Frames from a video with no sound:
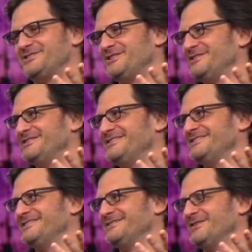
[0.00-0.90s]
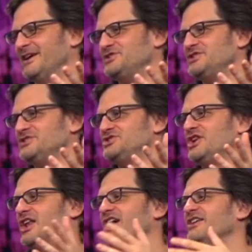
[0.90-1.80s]
like her little... Right,
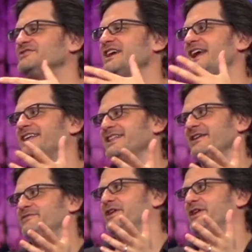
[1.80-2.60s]
she loves hating that